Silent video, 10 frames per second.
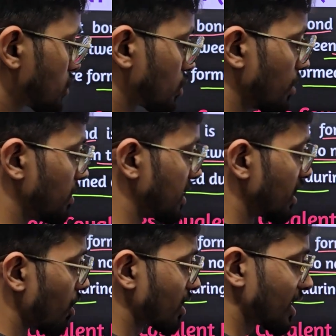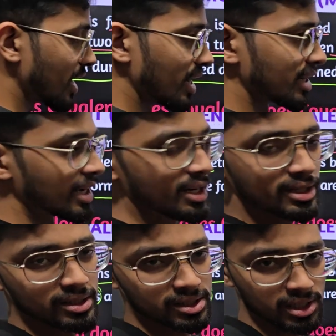to complete their octet and gain
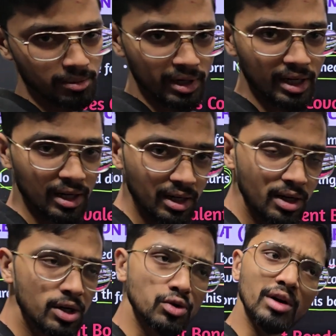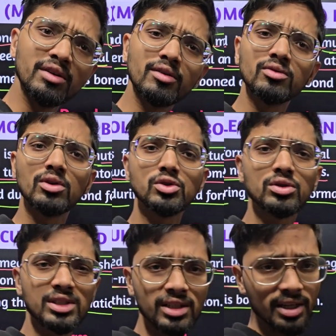stability. So everyone wants to
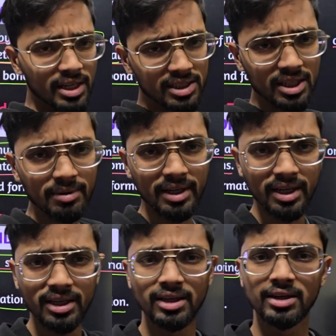gain stability.